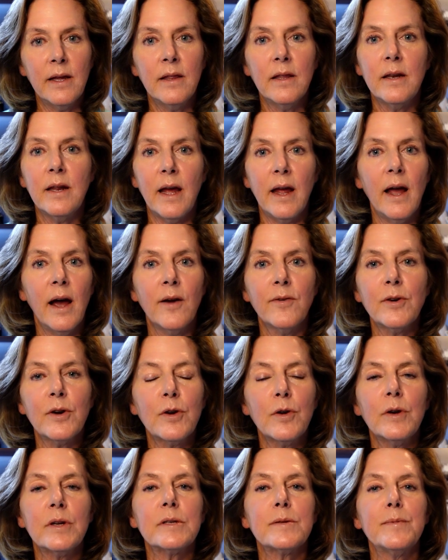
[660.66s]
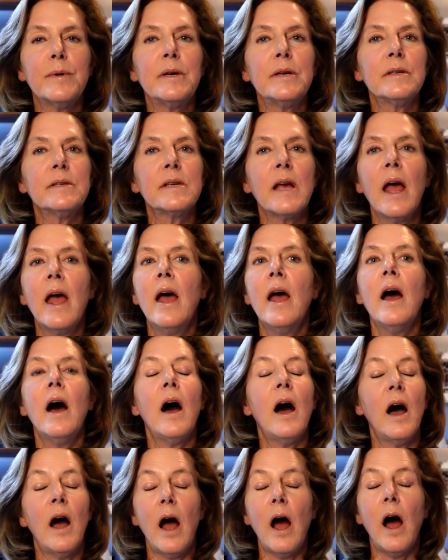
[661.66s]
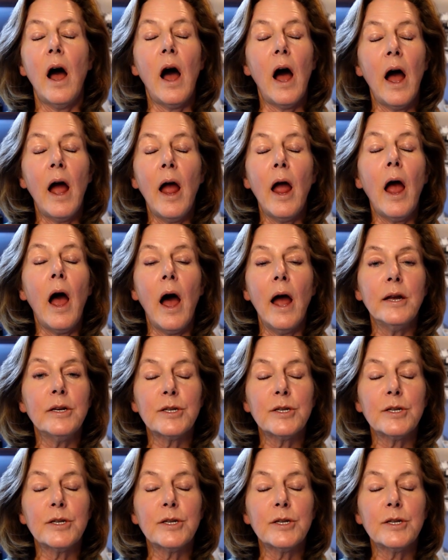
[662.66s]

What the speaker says: the day after Christmas. I